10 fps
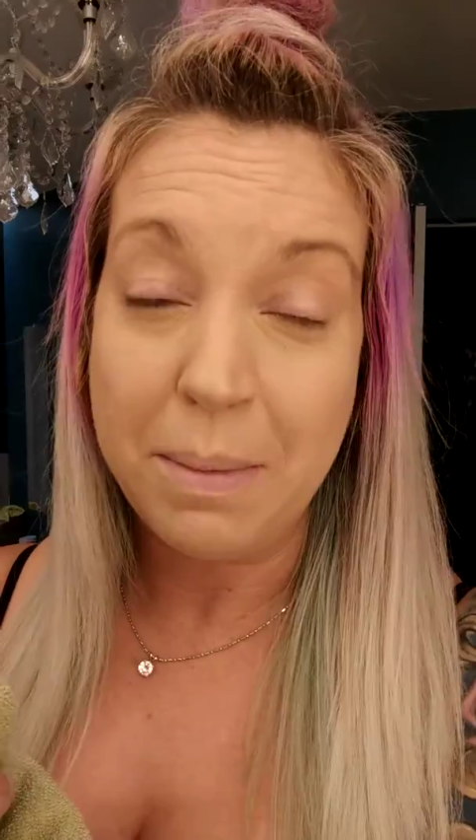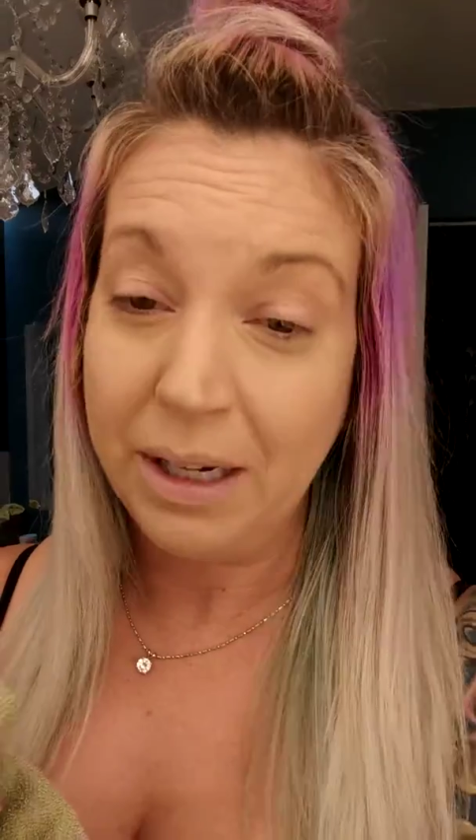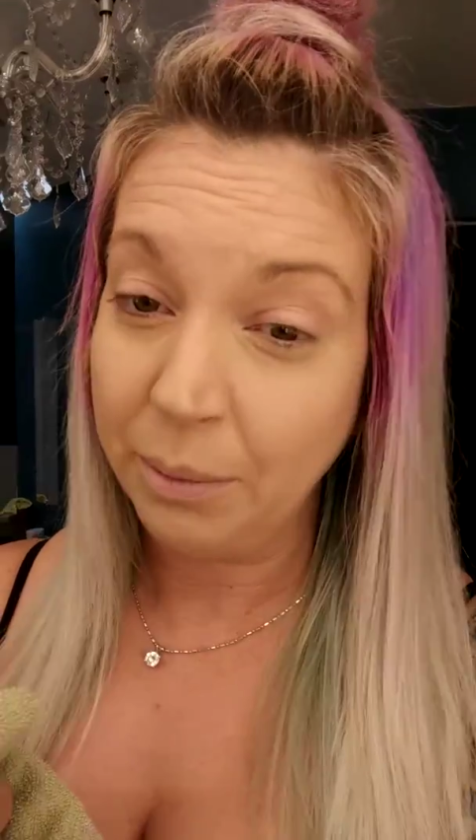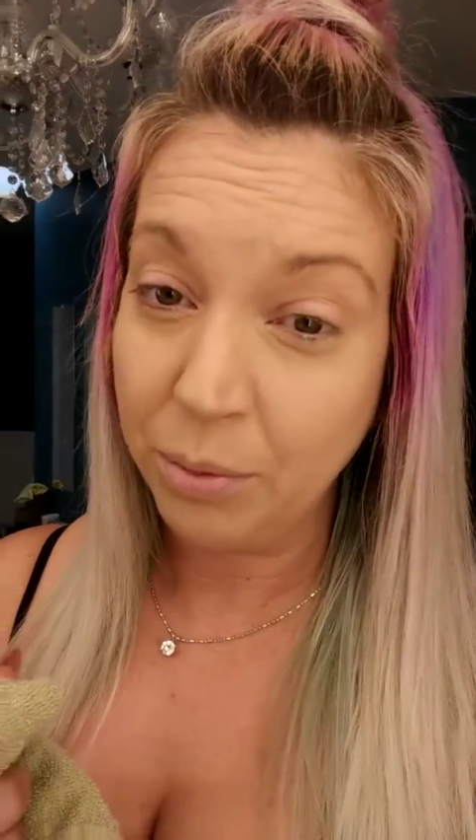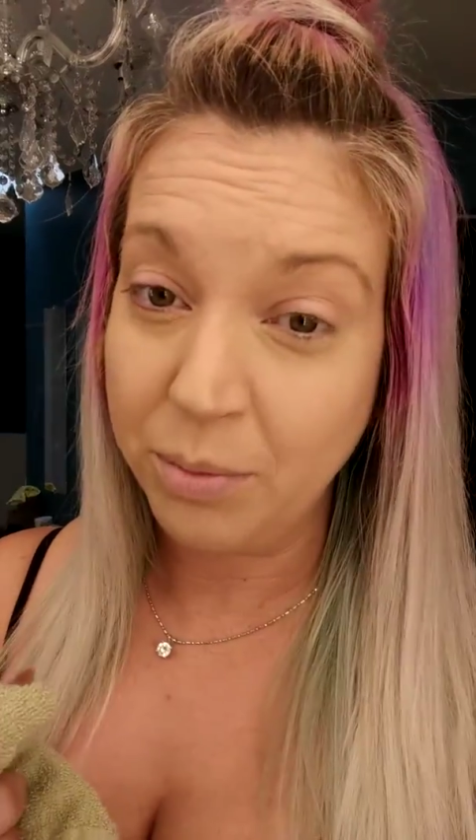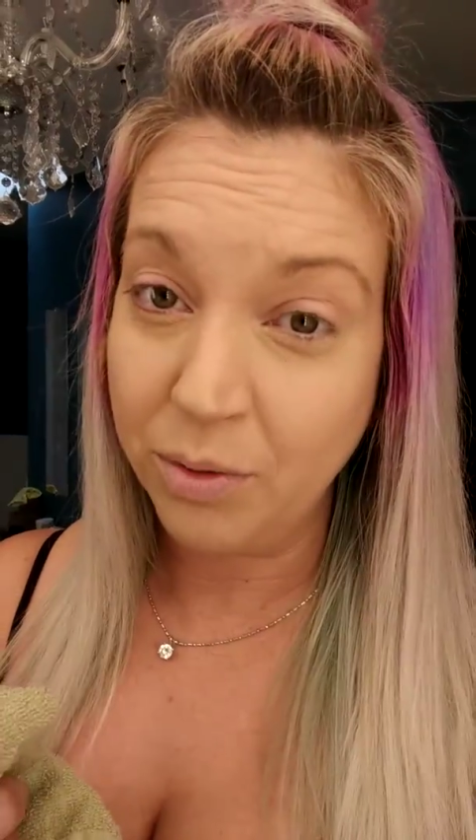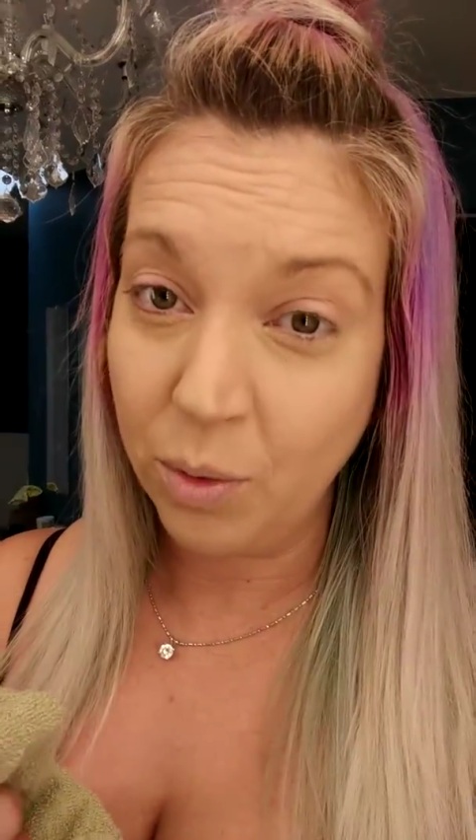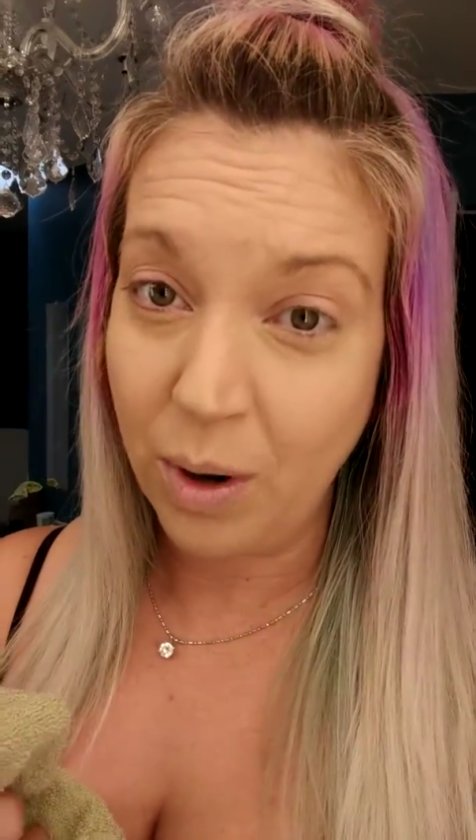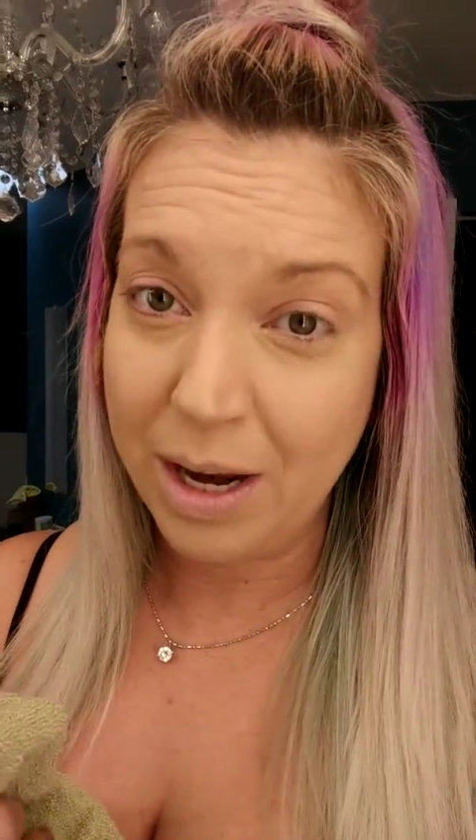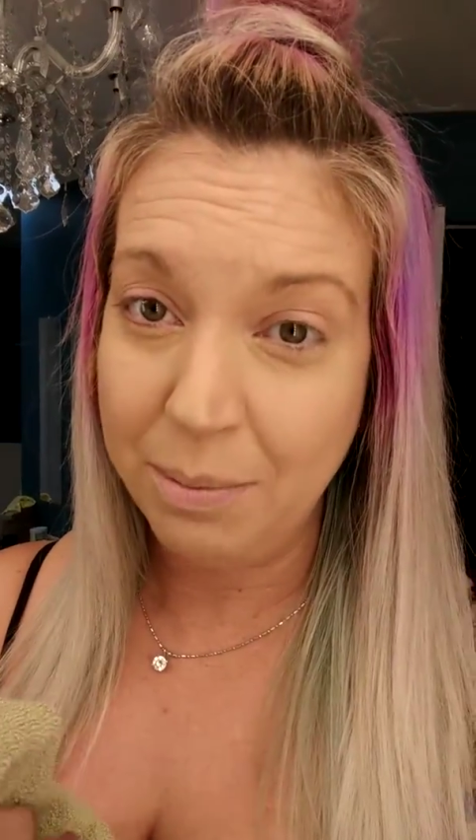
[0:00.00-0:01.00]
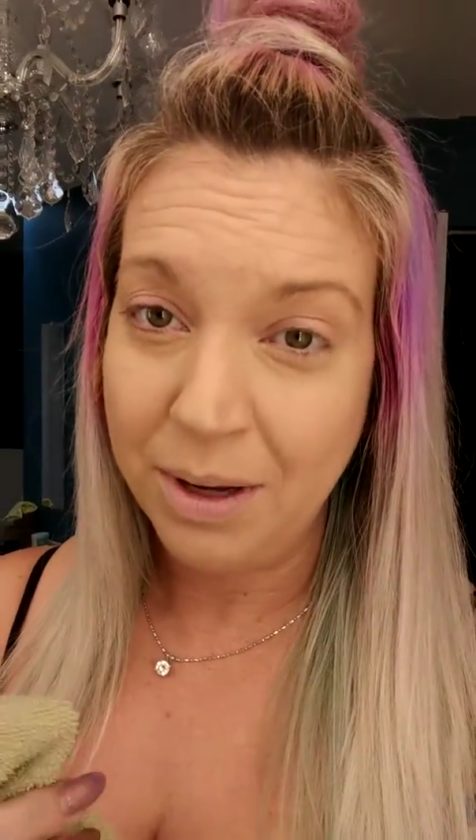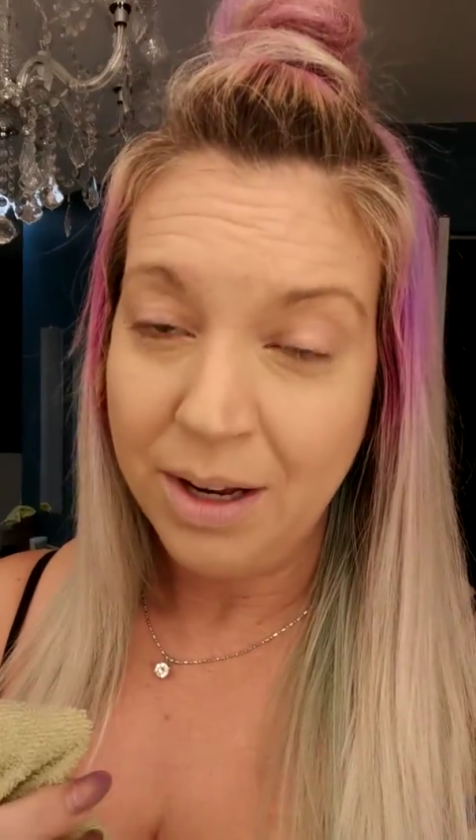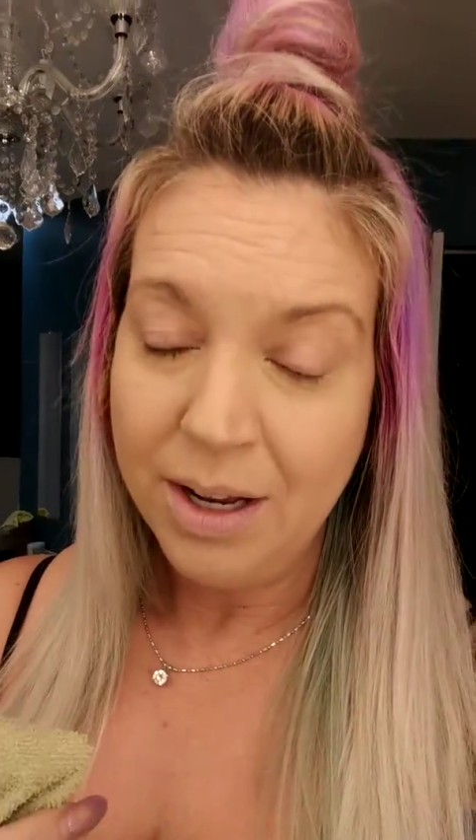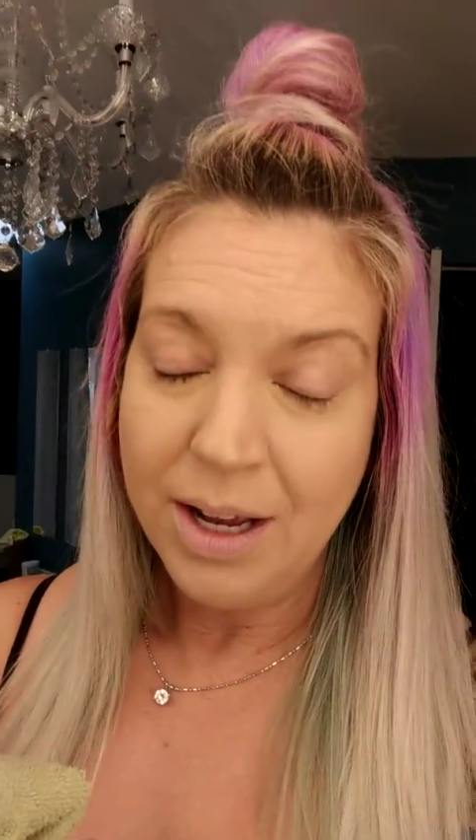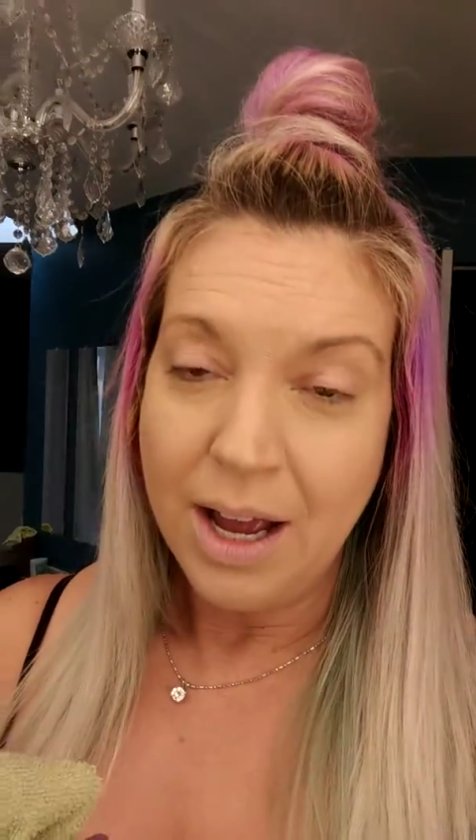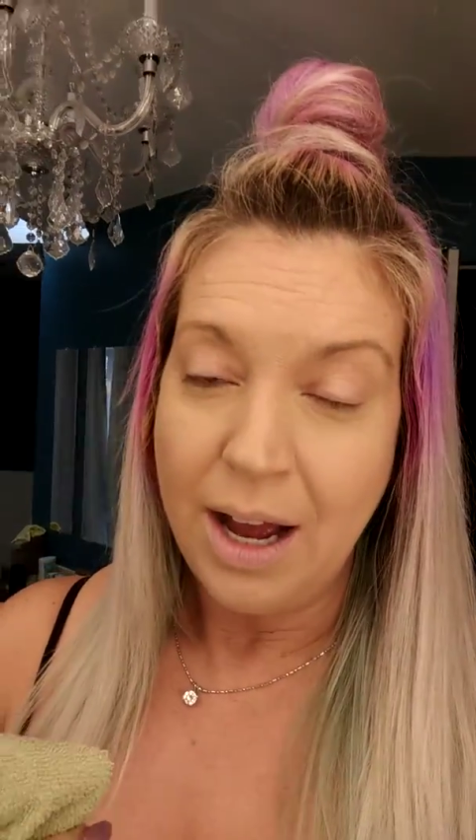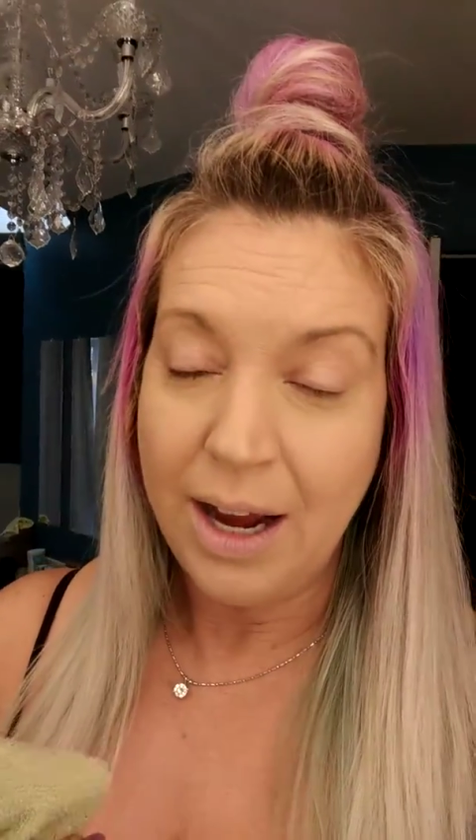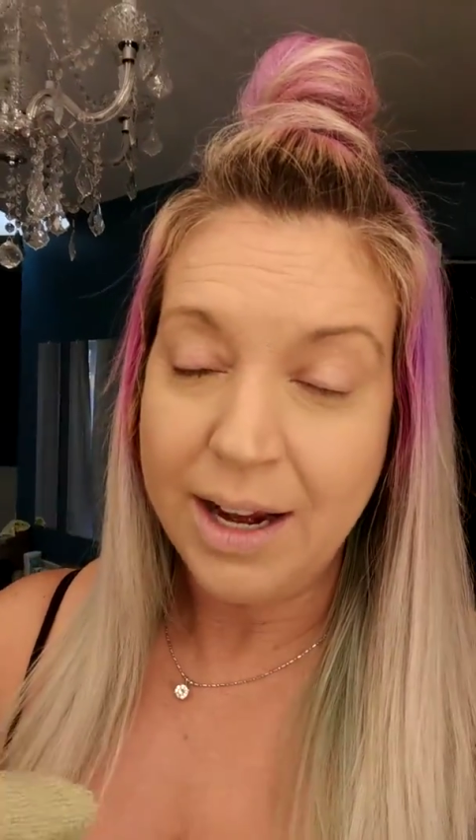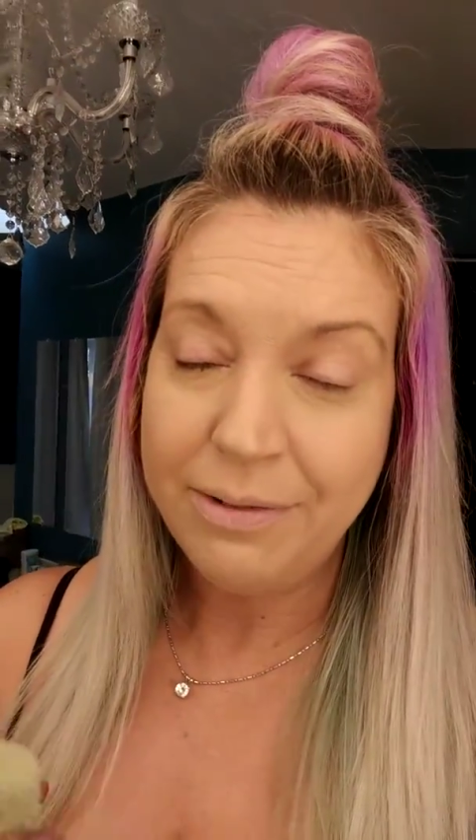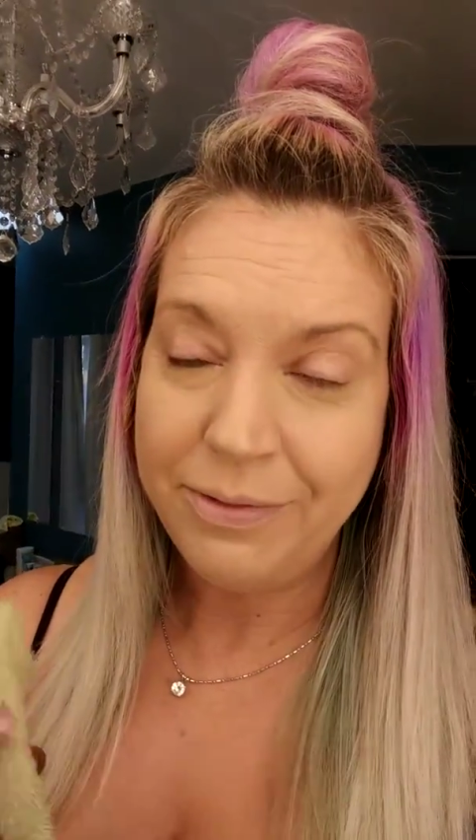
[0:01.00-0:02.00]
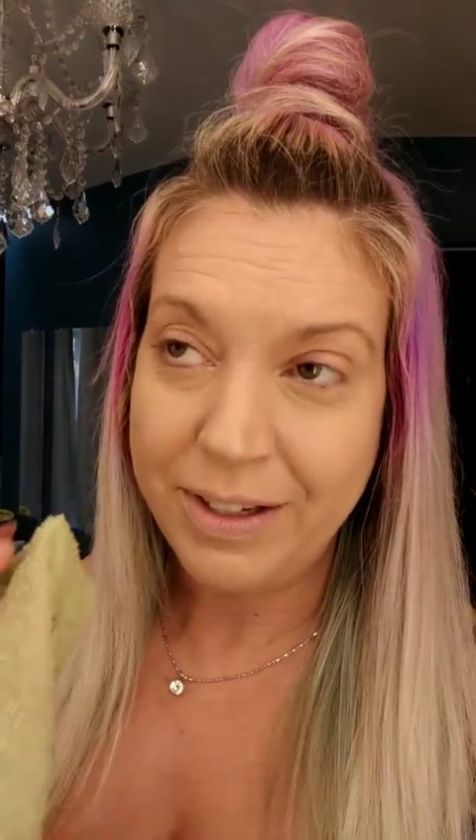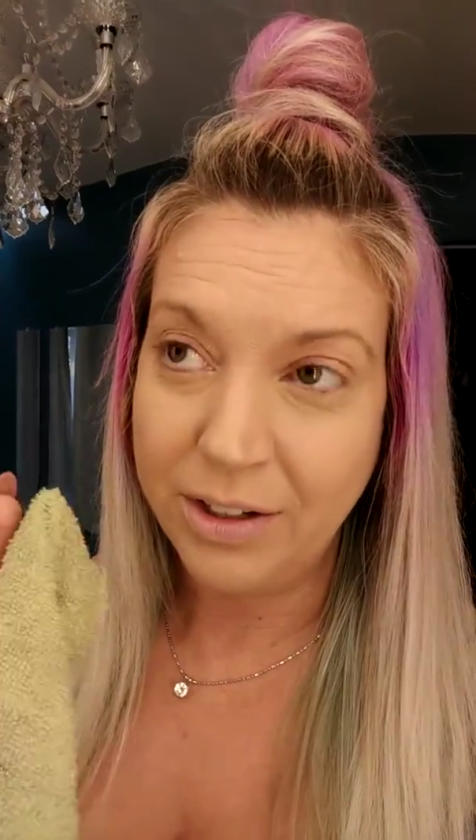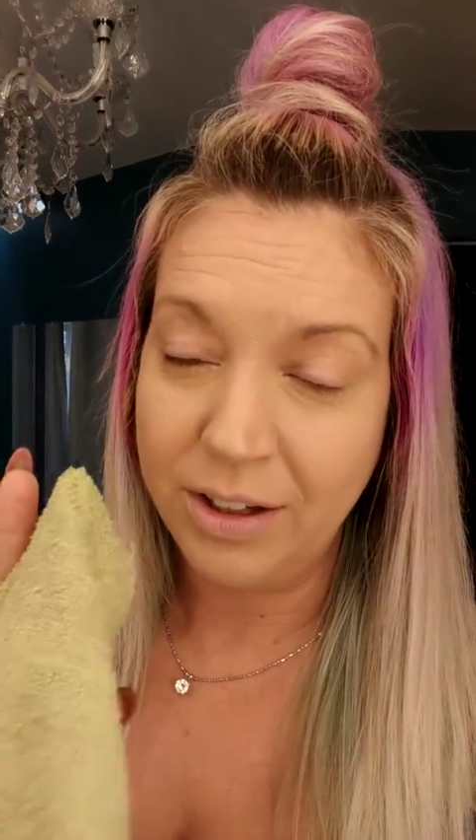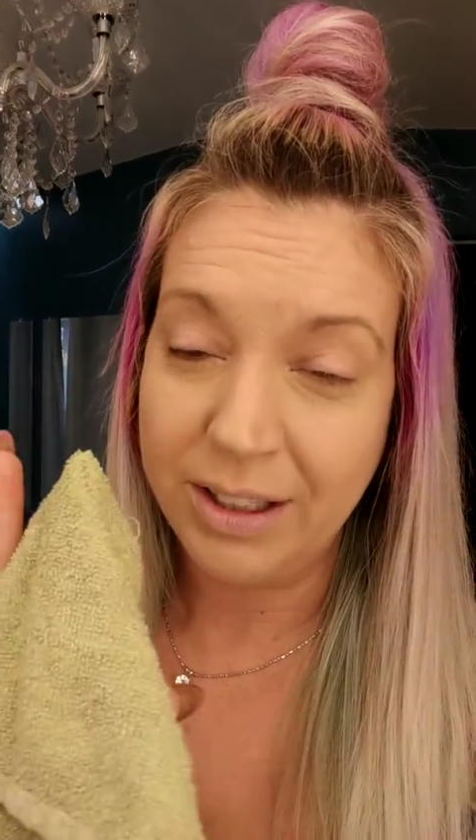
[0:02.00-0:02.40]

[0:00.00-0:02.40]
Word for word: makeup remover wipe, I feel